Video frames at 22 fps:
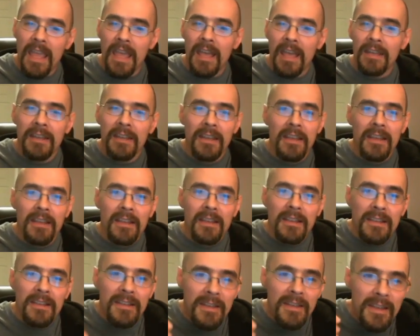and
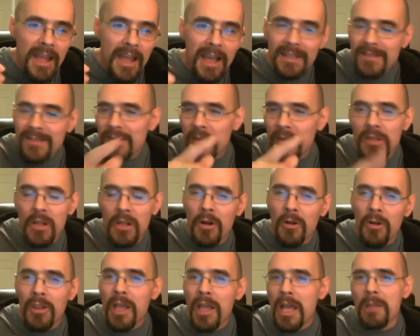not,
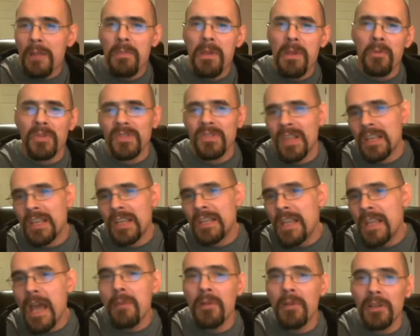a lot of people
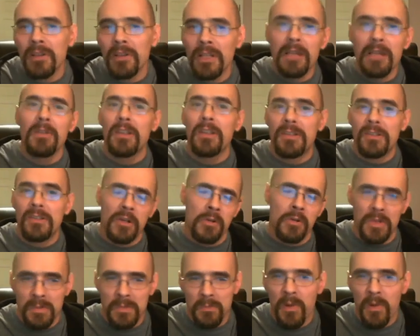say, yeah, but
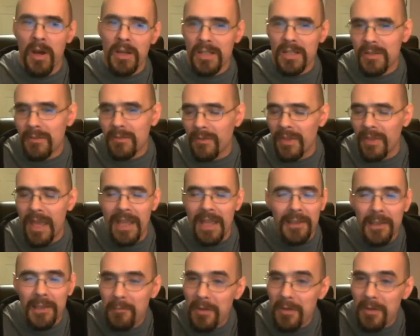Limnitzer was punished for that.